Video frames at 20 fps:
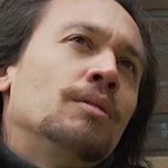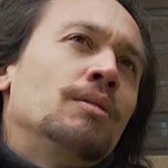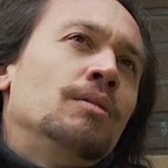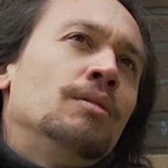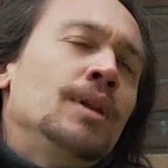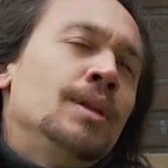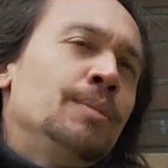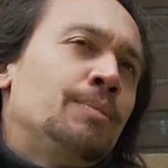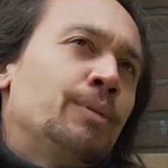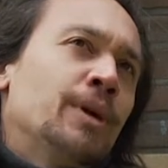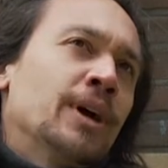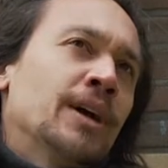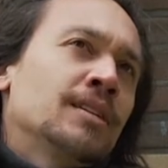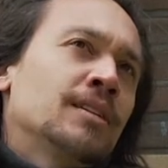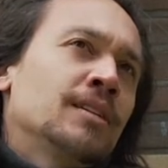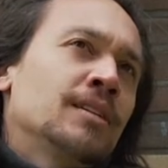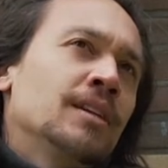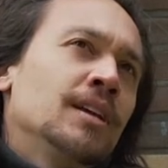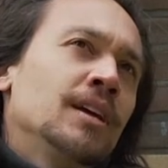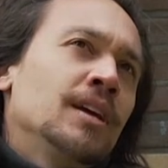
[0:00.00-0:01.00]
really
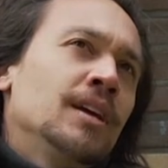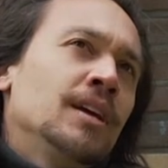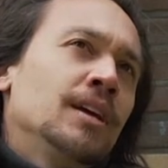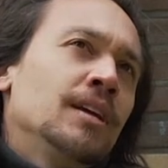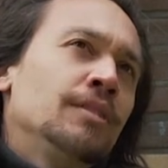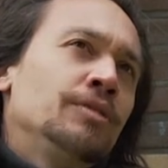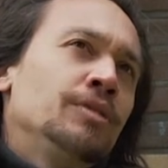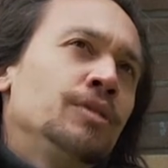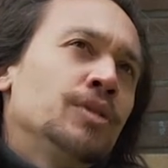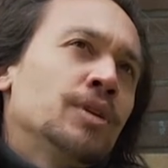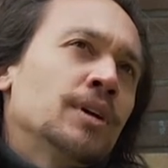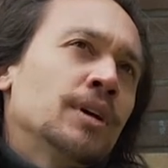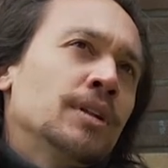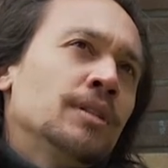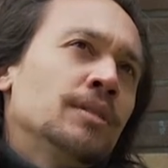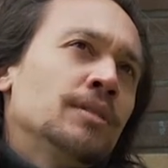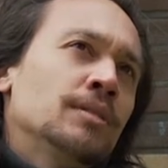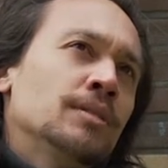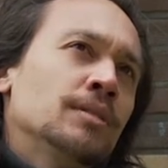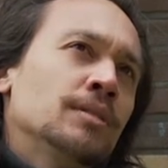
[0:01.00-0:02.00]
practically, if
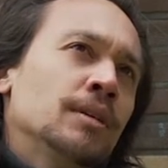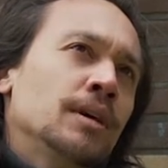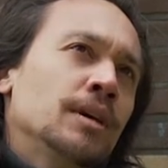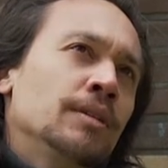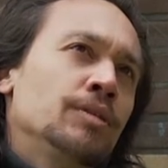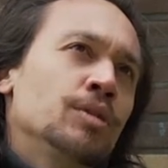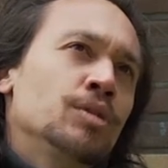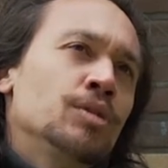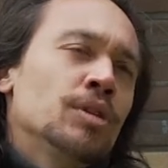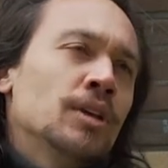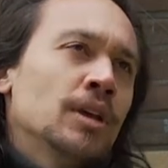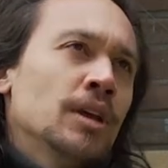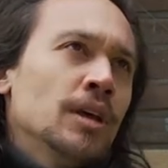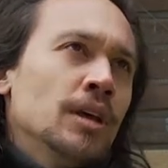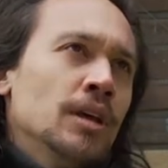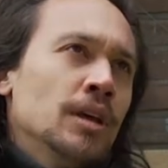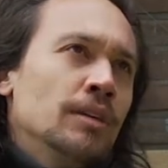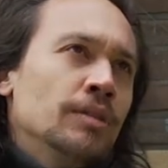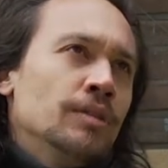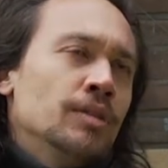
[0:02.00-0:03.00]

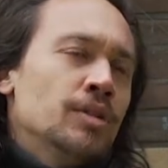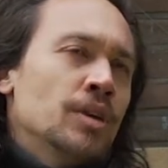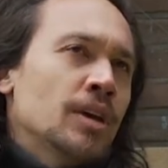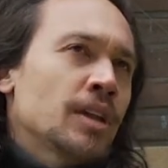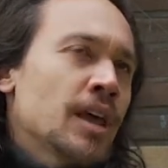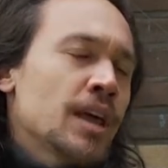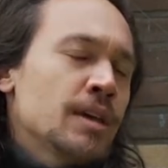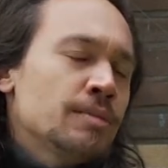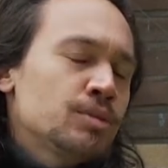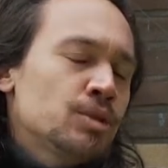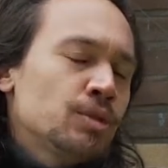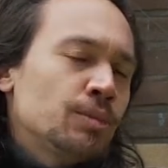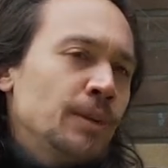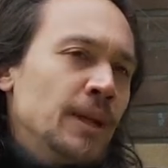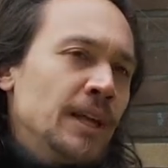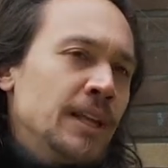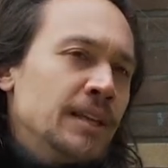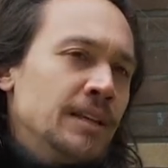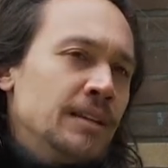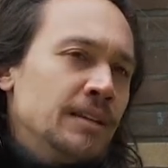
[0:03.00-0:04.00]
you're not able to
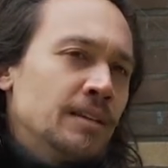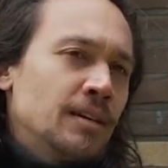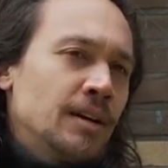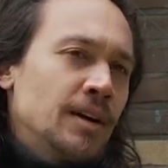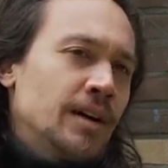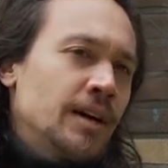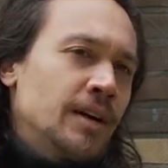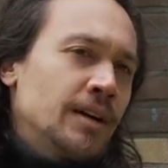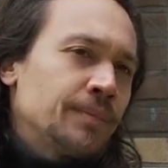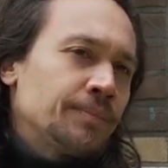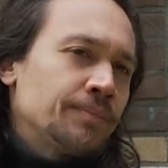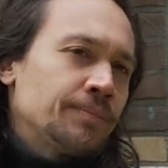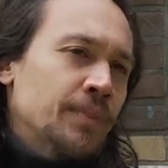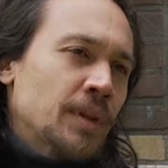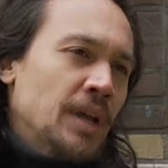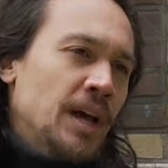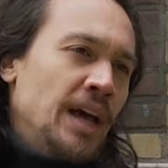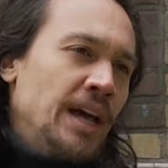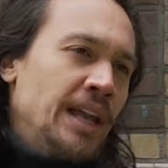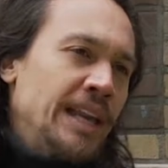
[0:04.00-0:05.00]
play the guitar
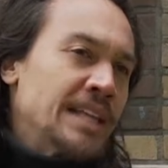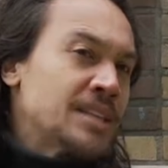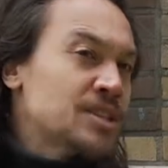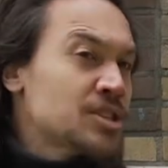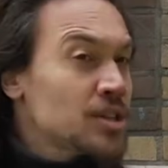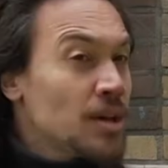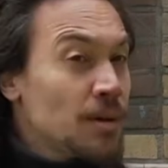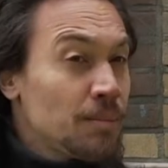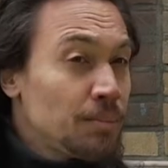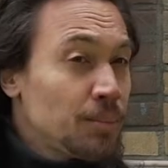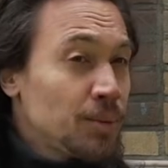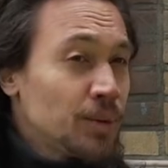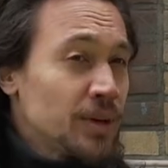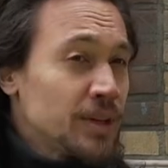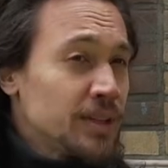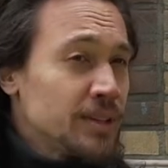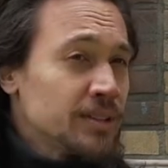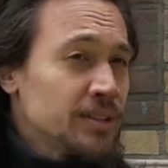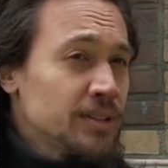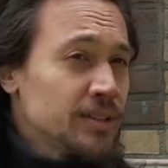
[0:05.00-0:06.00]
and at some
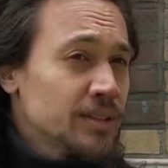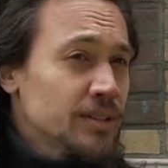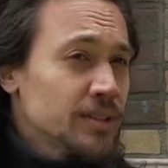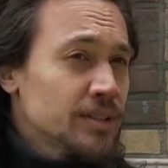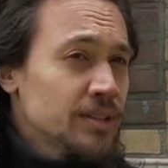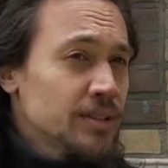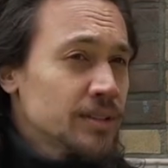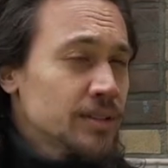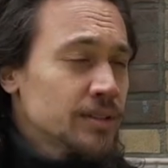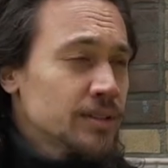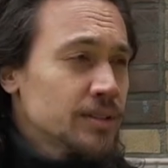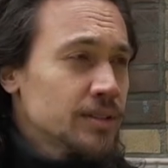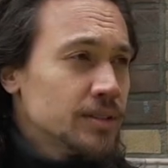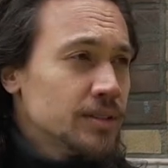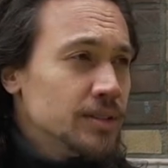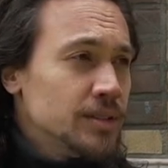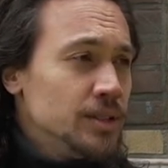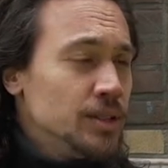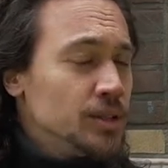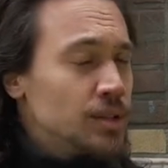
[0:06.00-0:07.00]
point
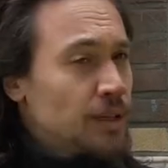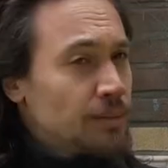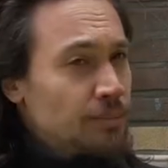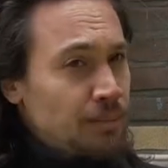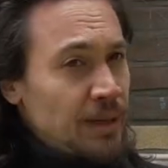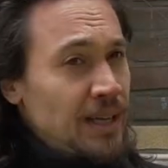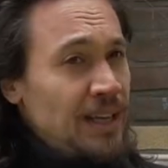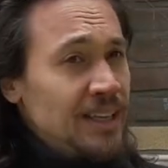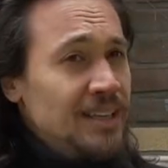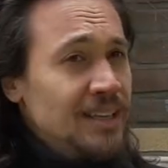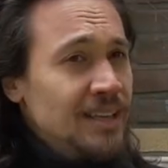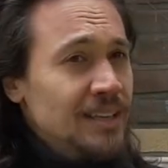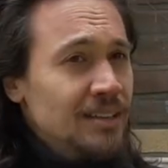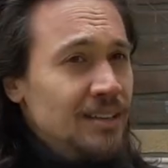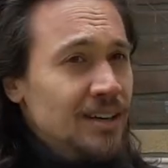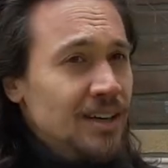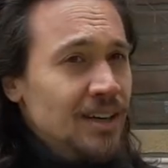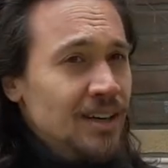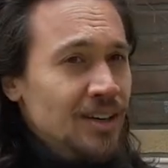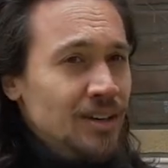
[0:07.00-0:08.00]
you can play the
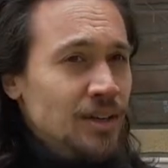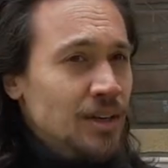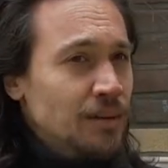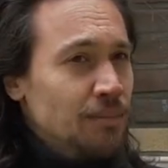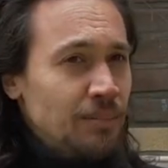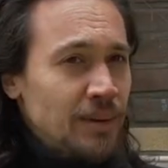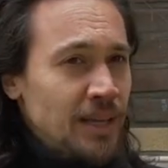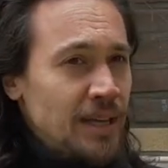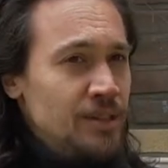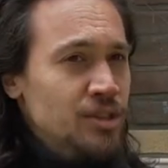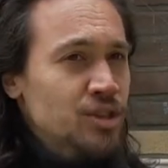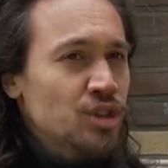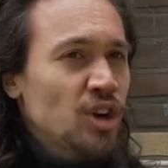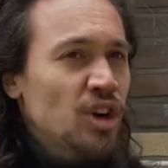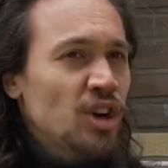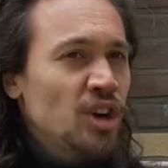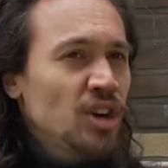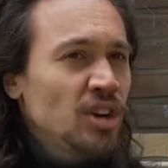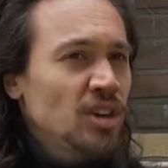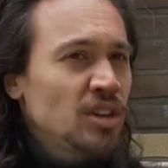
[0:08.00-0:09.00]
guitar or you can play a
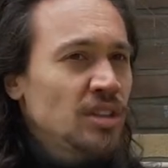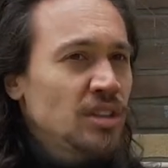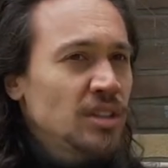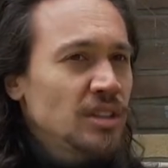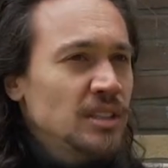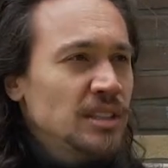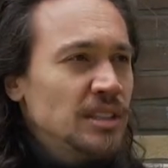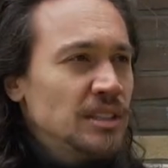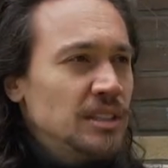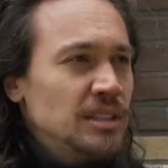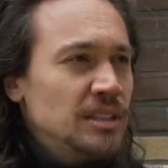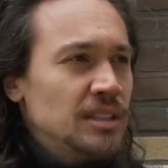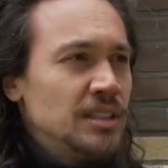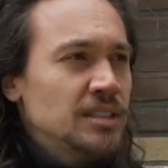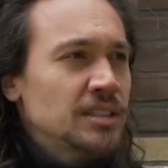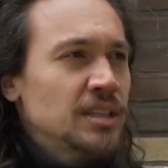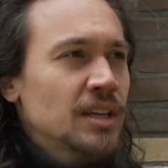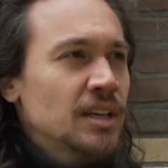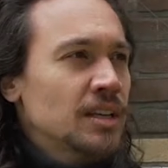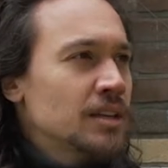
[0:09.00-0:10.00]
song,
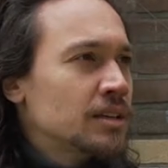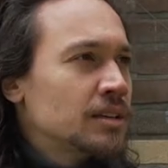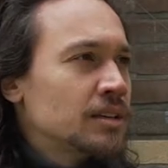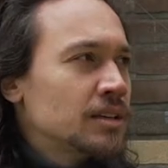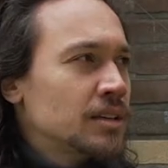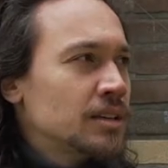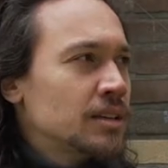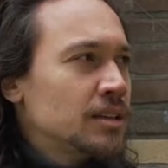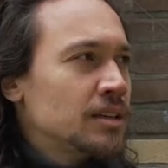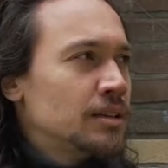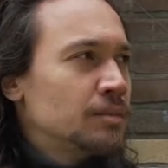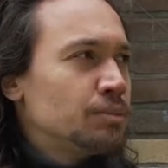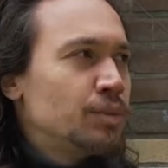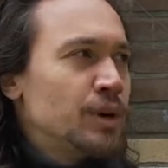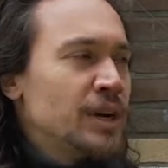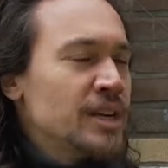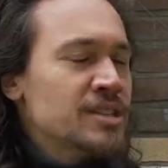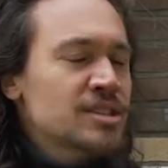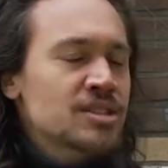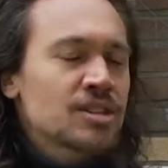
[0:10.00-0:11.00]
this can
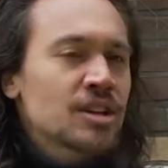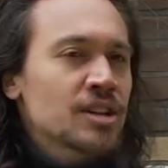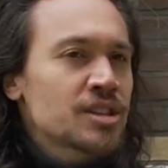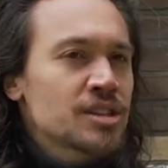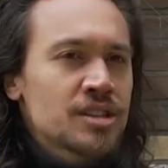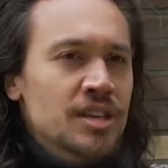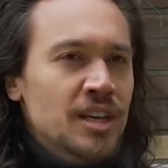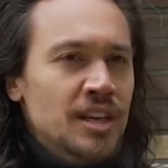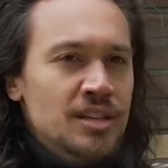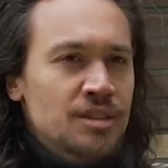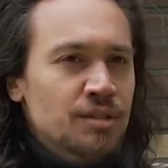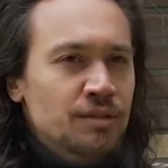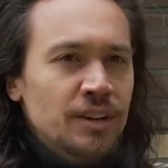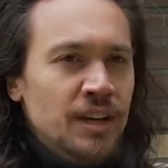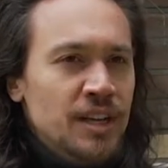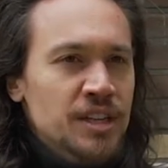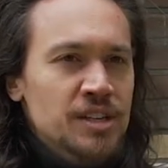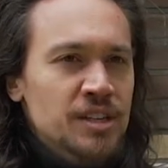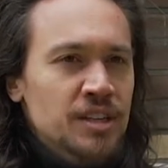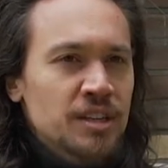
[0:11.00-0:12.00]
bring such
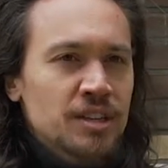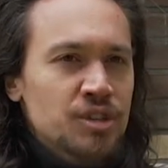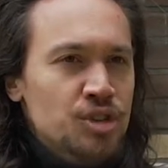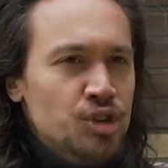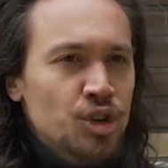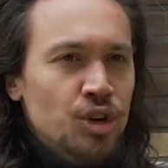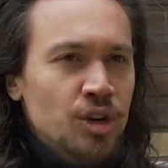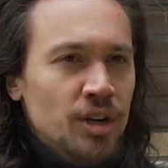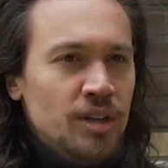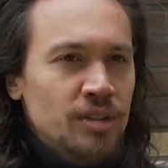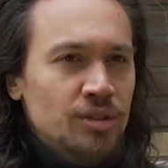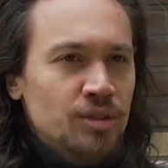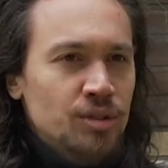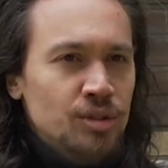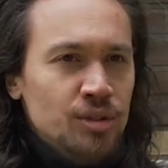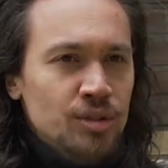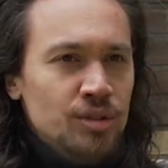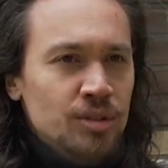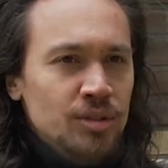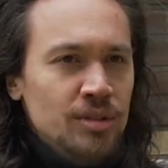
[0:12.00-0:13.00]
satisfaction and joy to
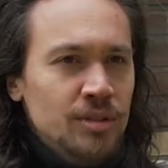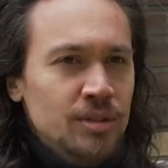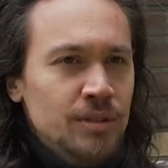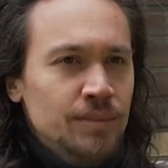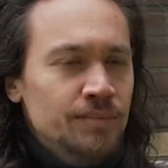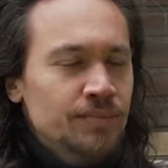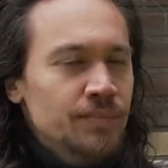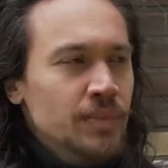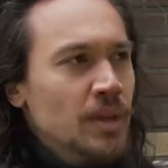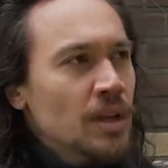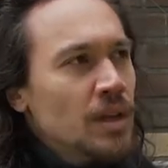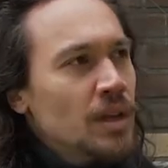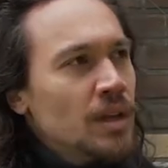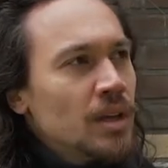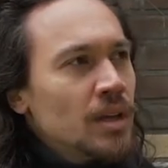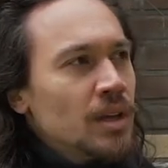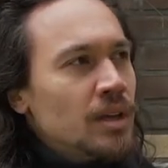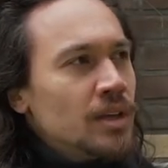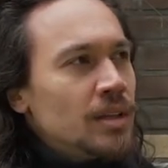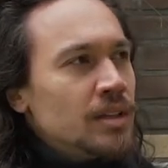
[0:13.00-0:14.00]
you
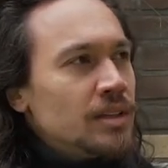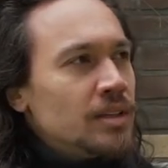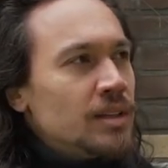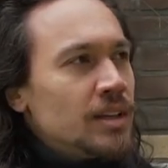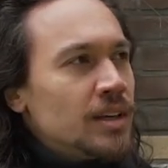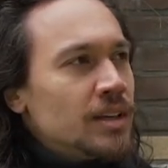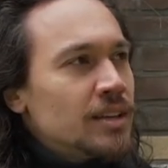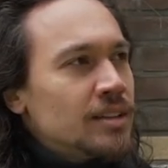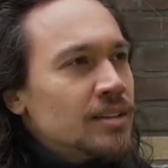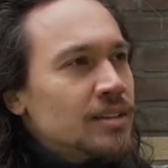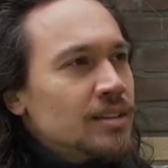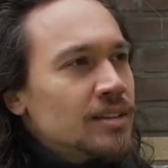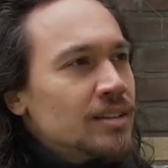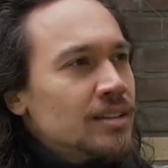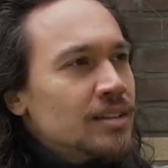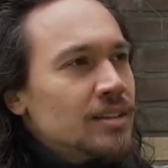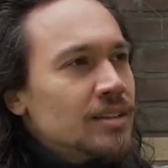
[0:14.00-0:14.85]
that